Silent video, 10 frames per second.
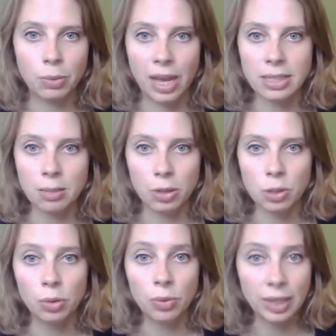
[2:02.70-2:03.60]
creates a much
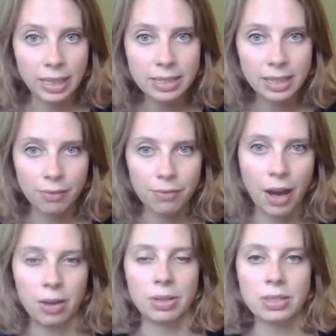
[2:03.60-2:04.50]
more realistic
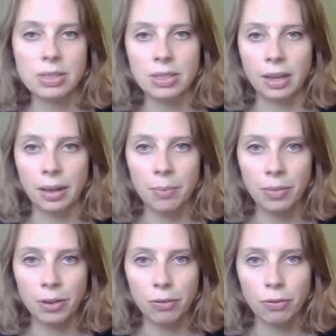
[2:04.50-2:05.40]
environment
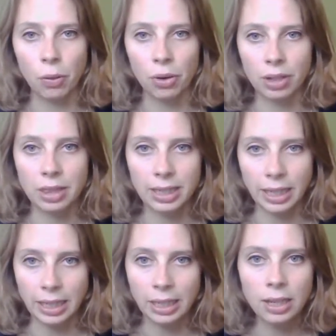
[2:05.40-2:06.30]
for
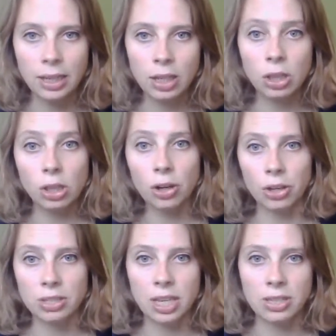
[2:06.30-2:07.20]
the
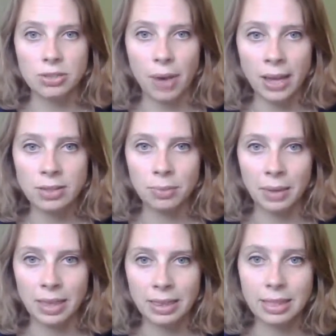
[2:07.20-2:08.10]
learners to interact
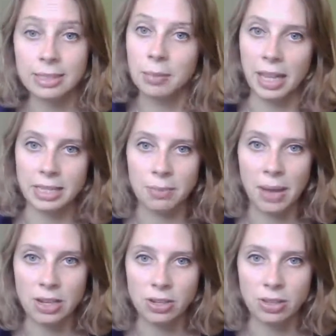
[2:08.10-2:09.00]
with the simulated
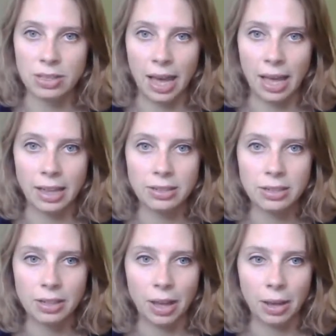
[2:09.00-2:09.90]
patient and
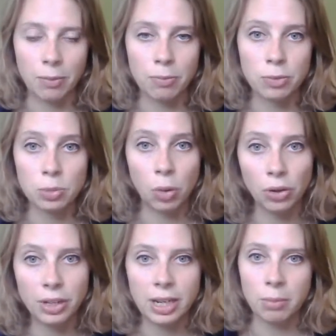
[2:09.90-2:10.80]

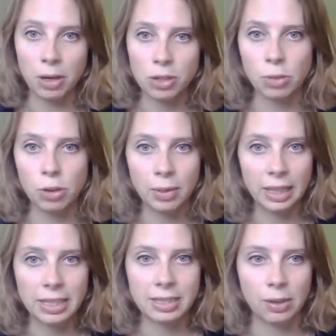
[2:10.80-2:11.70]
respond in a much more
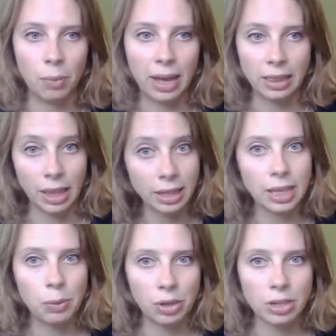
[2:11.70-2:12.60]
realistic way like
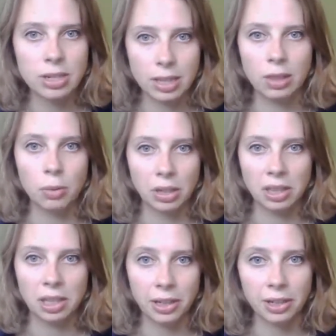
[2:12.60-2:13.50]
they would in the real
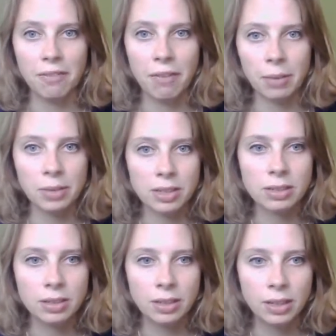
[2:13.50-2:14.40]
clinical environment.
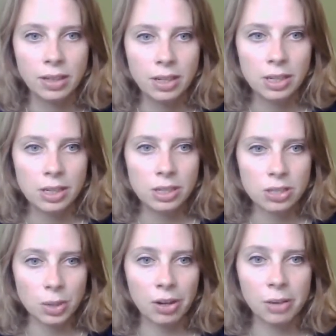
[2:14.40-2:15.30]

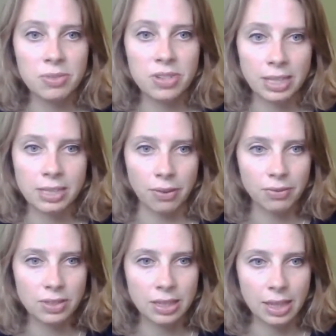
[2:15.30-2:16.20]
So our
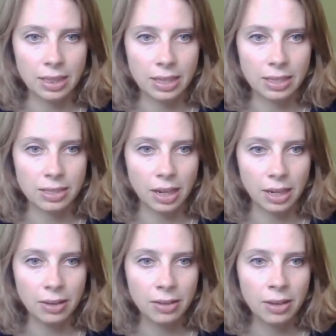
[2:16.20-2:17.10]
objectives in this
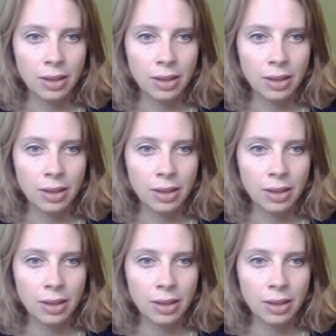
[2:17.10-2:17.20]
study